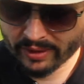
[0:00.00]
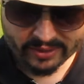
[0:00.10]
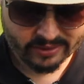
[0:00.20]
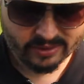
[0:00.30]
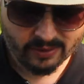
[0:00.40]

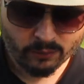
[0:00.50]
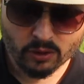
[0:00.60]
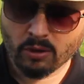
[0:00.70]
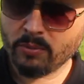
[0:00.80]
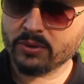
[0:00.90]
this
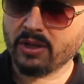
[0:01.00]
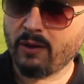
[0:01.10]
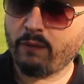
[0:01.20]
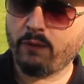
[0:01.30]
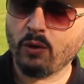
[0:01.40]
for almost
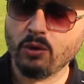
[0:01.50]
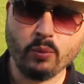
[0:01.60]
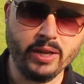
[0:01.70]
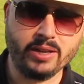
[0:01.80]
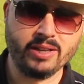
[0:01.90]
a full
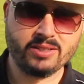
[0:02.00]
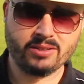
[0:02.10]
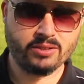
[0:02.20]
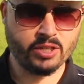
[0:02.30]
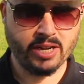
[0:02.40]
week.
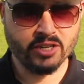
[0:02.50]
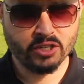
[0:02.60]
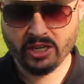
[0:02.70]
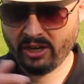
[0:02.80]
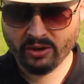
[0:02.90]
It's
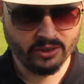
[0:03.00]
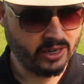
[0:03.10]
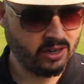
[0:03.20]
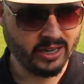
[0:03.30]
changed here and there.